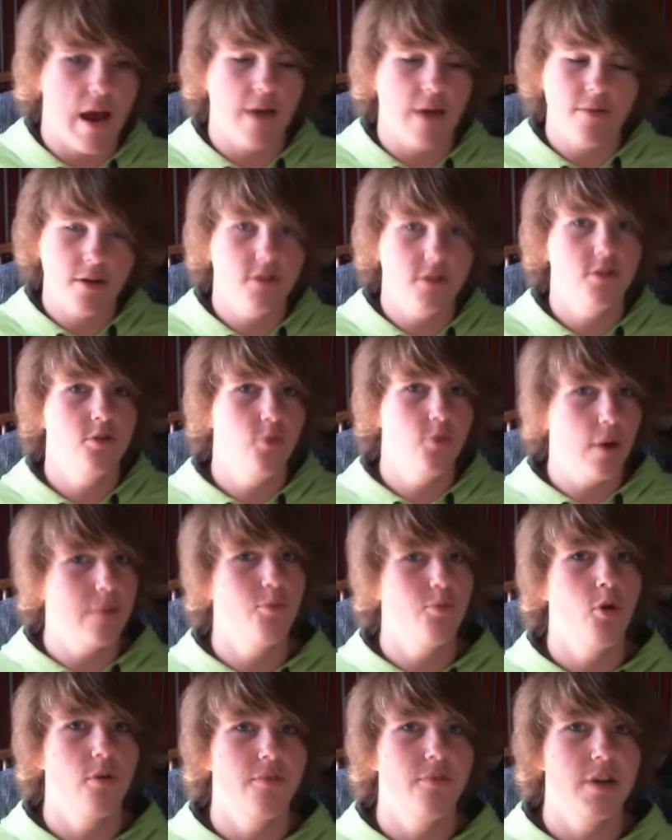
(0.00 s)
I'm gonna do way
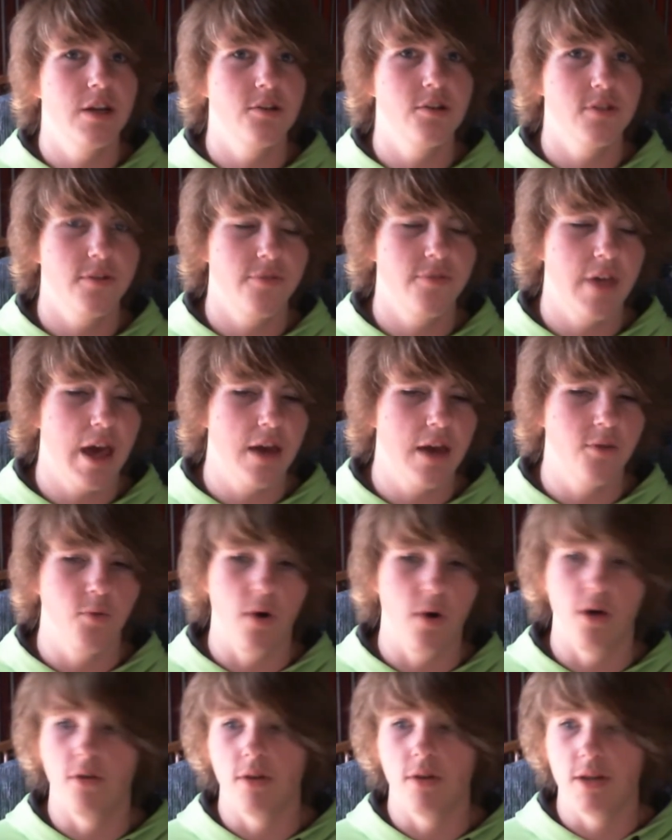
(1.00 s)
more videos of that.
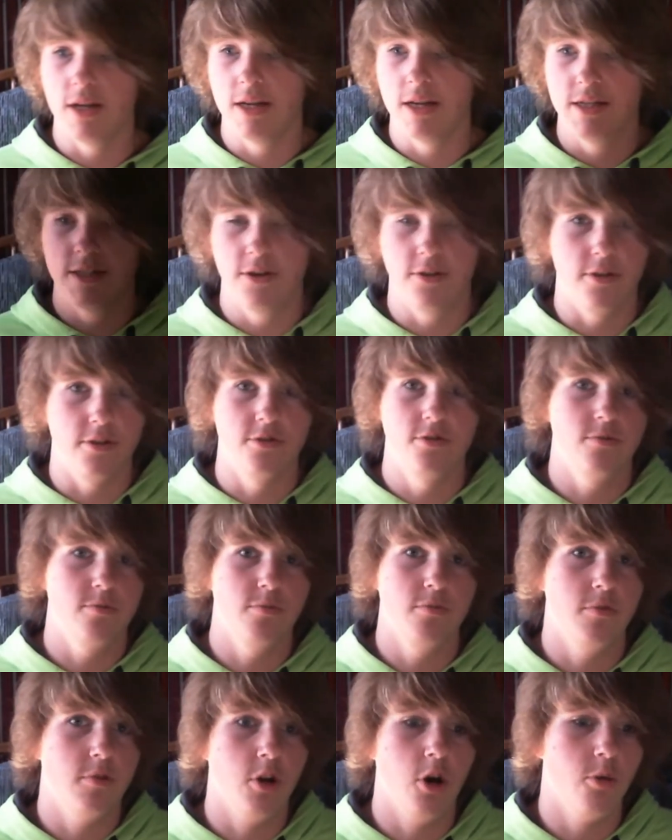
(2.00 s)
Well, until there's
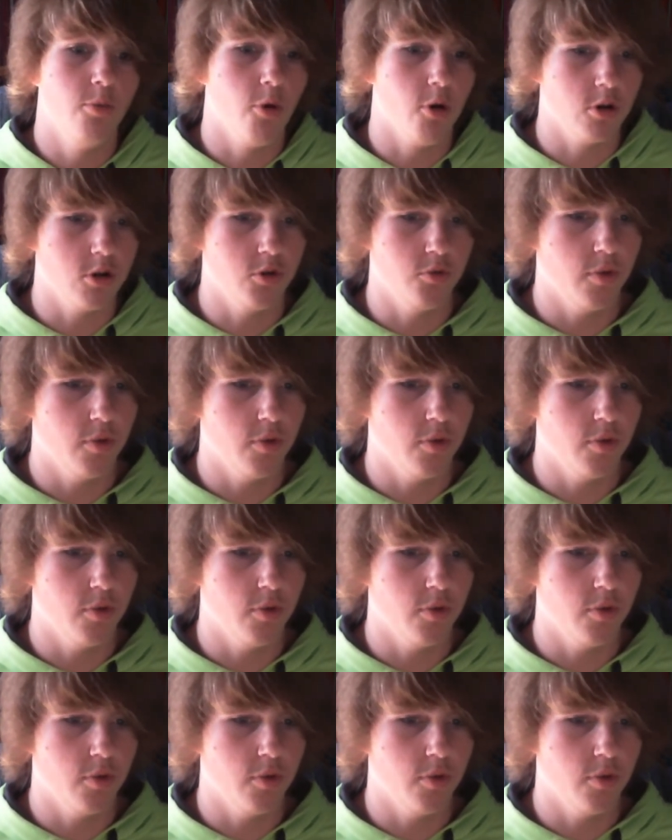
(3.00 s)
no more to